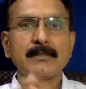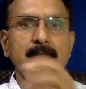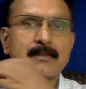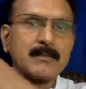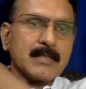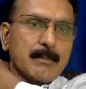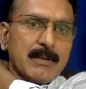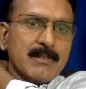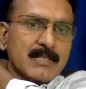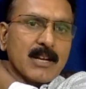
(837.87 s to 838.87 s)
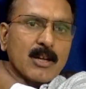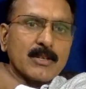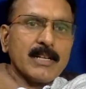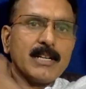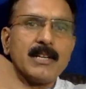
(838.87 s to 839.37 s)
subdivisional
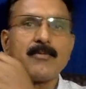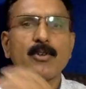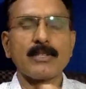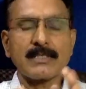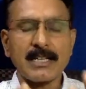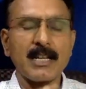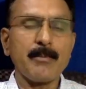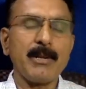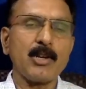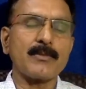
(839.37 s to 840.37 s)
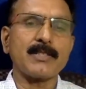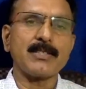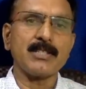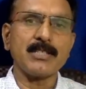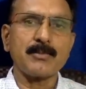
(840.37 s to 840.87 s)
authority for the settlement of such
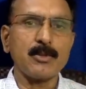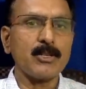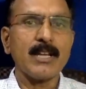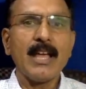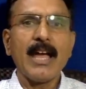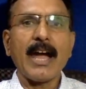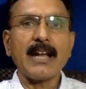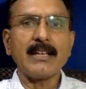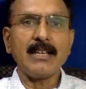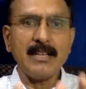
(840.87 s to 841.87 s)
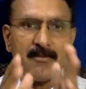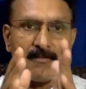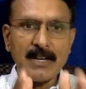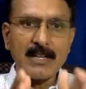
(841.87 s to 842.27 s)
a dispute, and he will